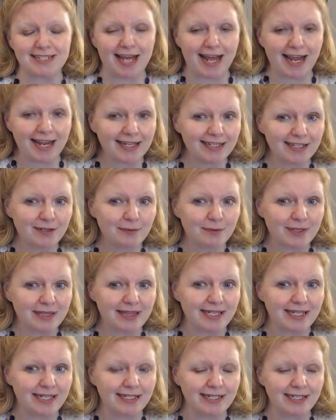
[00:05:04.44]
exactly
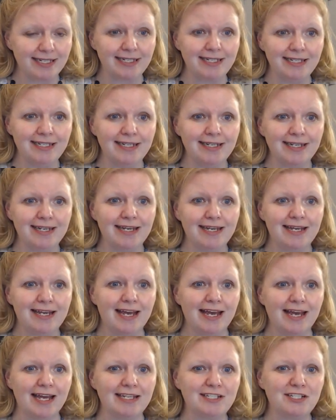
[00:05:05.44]
what they need.
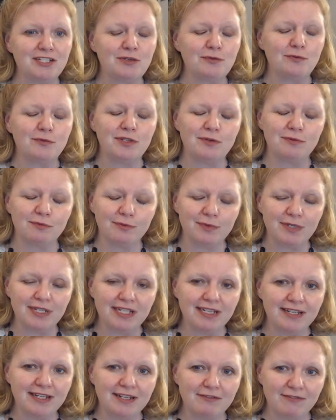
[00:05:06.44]
And so we
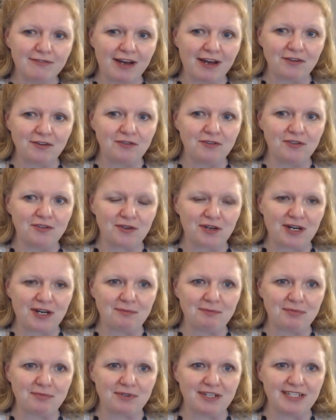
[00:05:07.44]
really value your
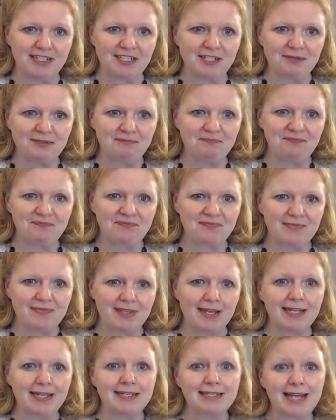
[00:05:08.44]
input.
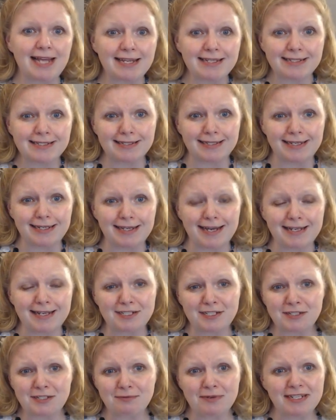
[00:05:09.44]
And lastly, I
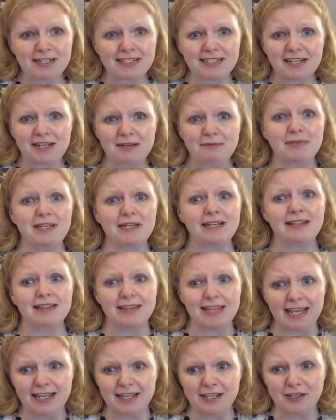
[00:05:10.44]
just want to say a big
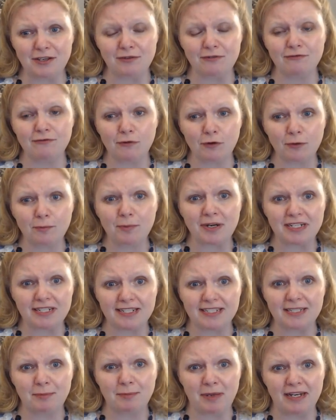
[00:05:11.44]
thank you for
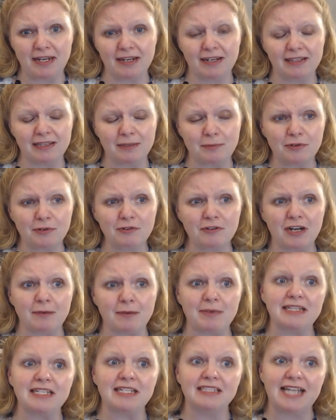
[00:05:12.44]
participating in the
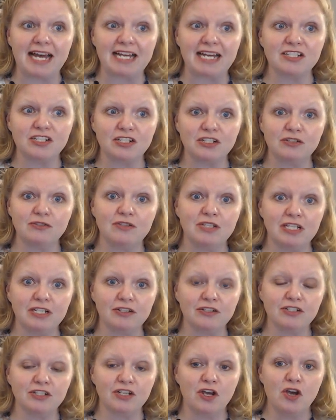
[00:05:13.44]
program. In the last two
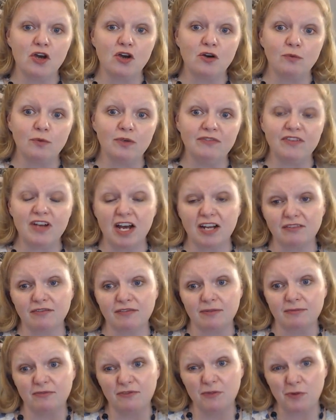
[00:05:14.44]
years, we've gone
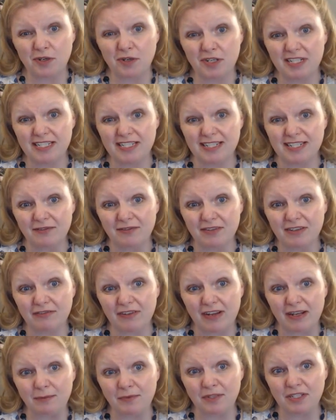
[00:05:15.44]
from 47
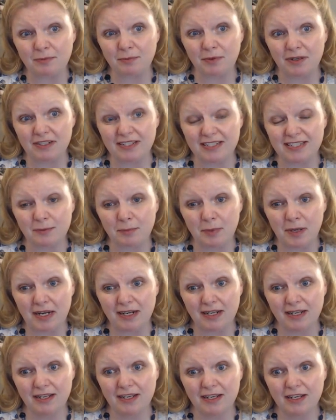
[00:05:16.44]
families
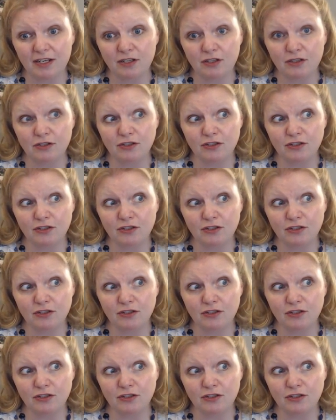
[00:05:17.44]
participating